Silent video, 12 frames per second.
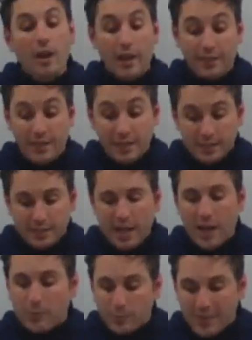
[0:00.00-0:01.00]
At this
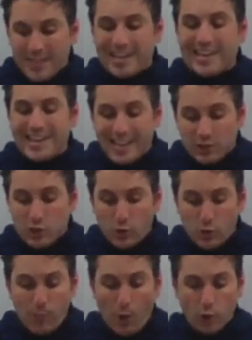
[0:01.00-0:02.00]
temp, the
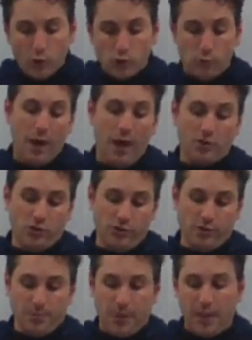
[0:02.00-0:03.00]
initial partial
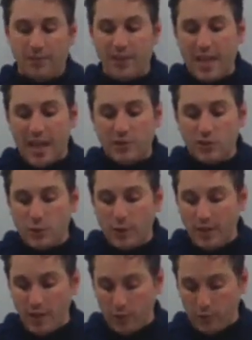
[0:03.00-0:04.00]
pressures of the N2
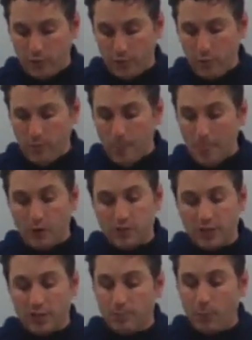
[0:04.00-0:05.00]
and the O2 are
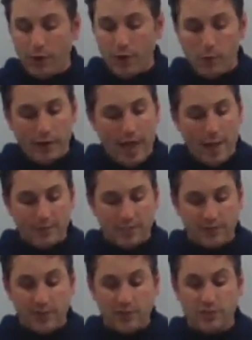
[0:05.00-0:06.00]
6.01
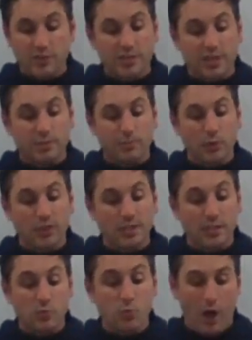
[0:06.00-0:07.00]
atmospheres and
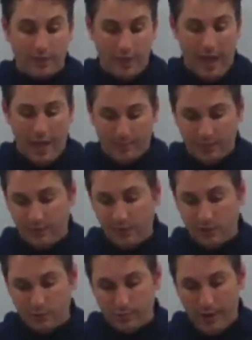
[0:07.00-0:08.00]
6.61
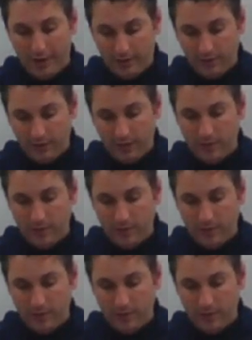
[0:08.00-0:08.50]
atmospheres respectively.